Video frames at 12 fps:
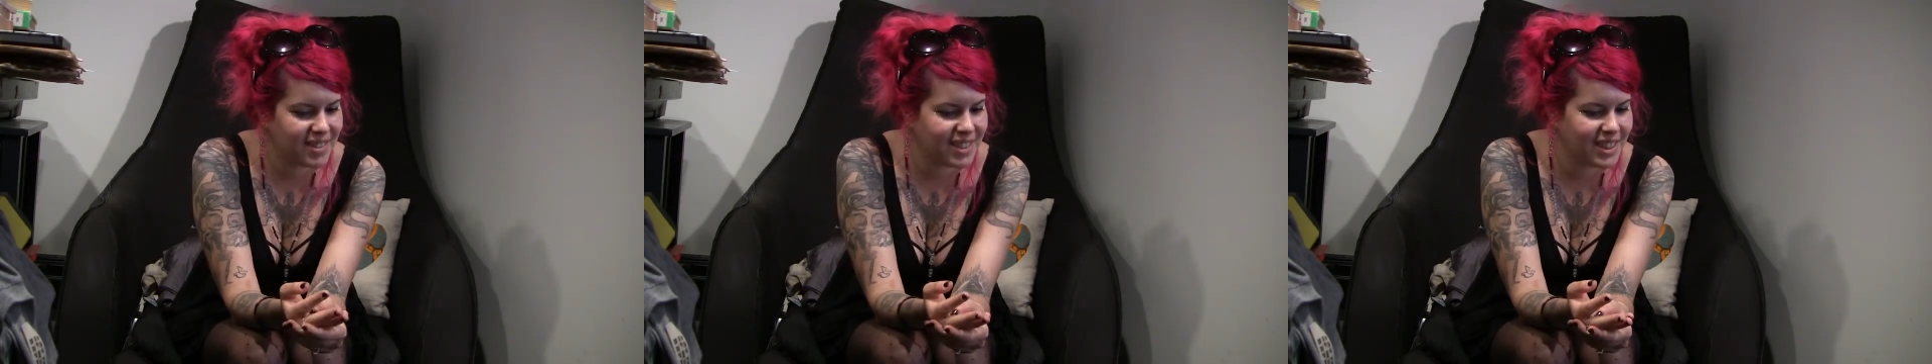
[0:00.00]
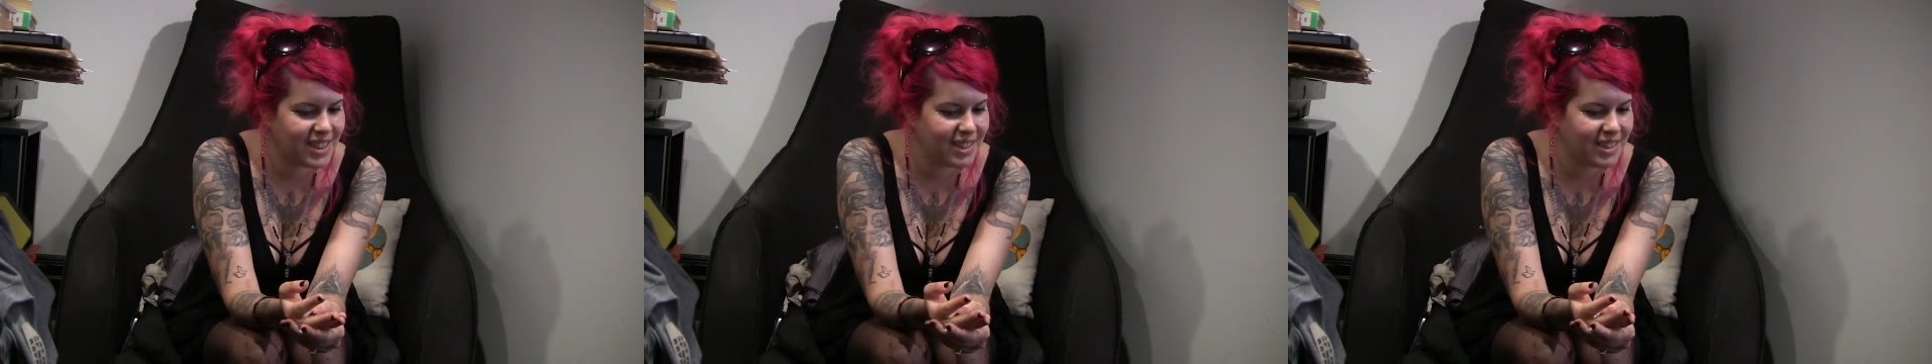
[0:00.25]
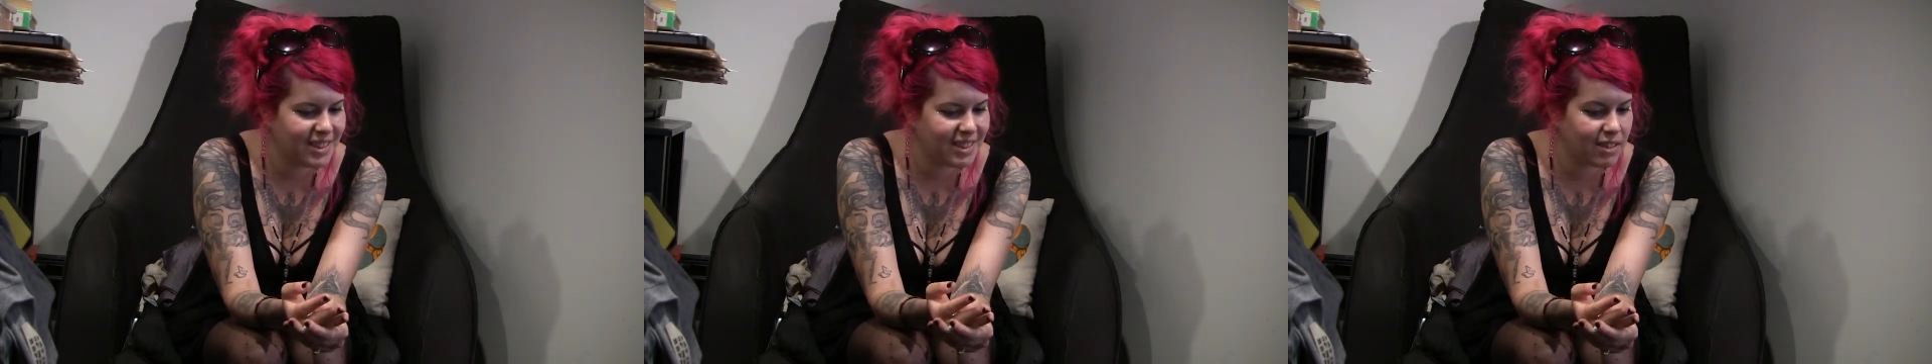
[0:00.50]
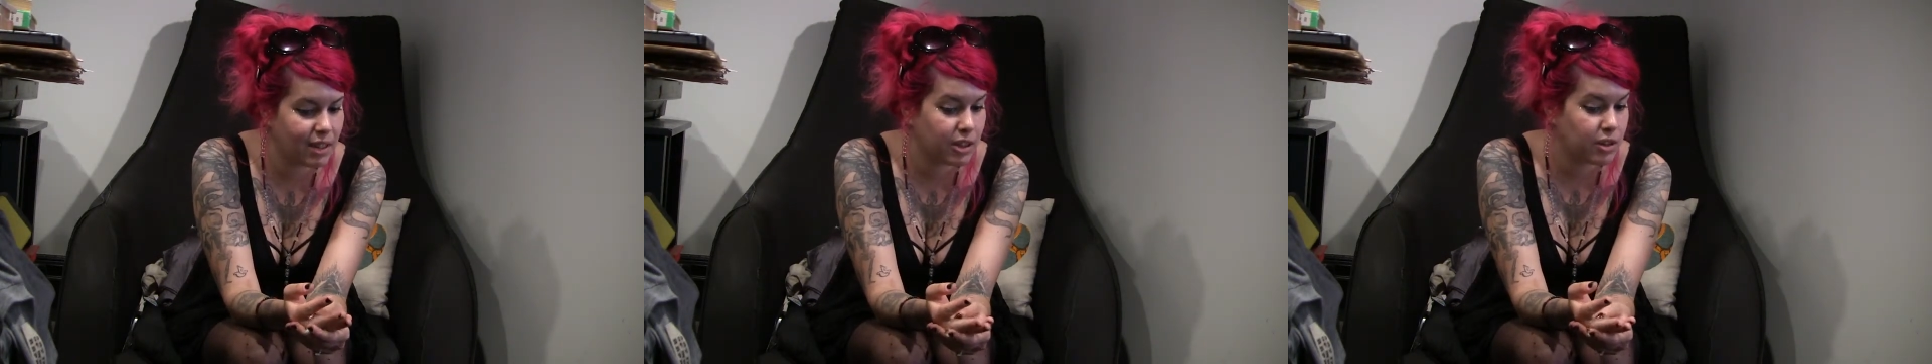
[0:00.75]
in
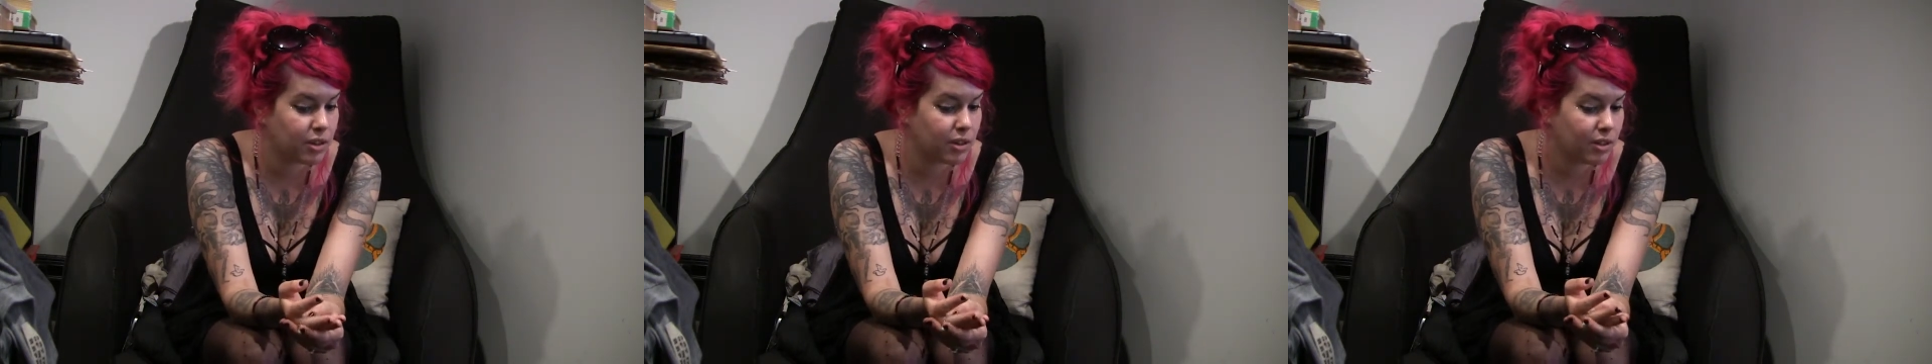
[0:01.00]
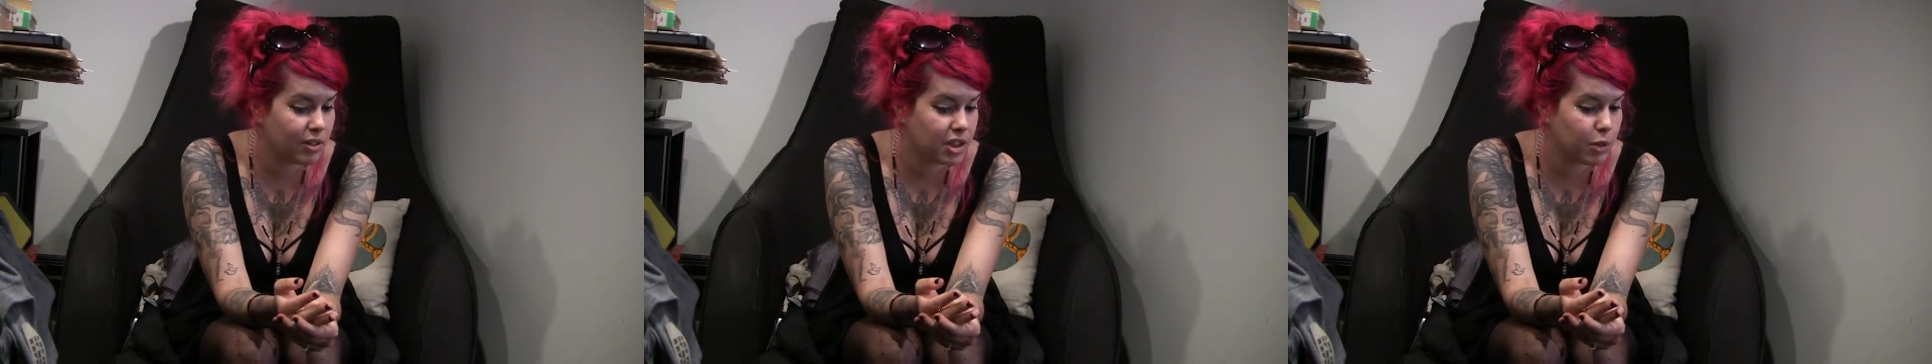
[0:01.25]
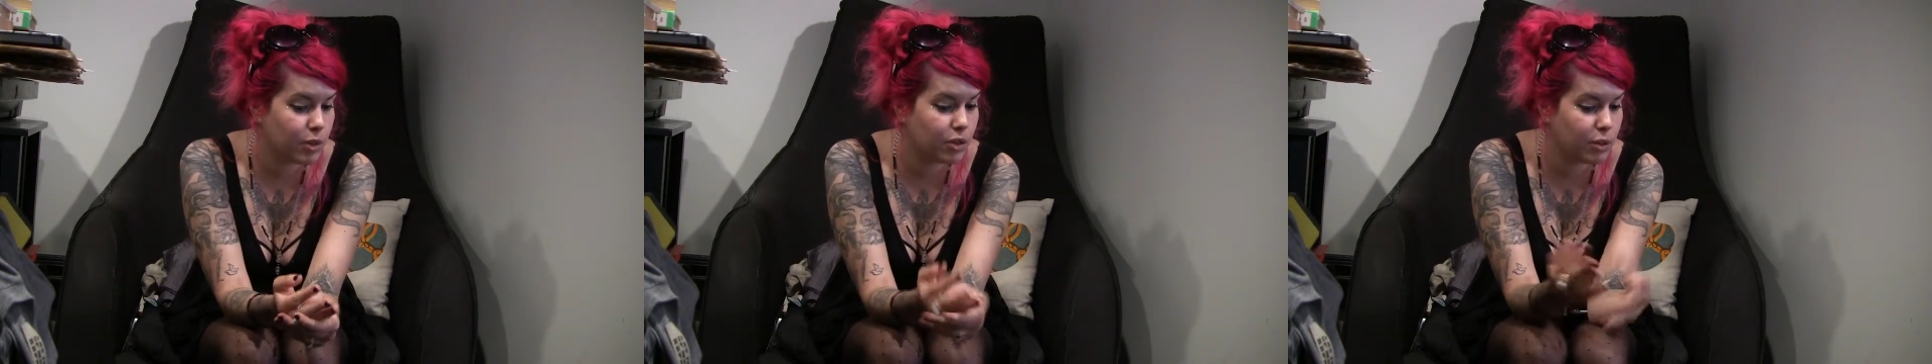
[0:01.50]
a lecture she was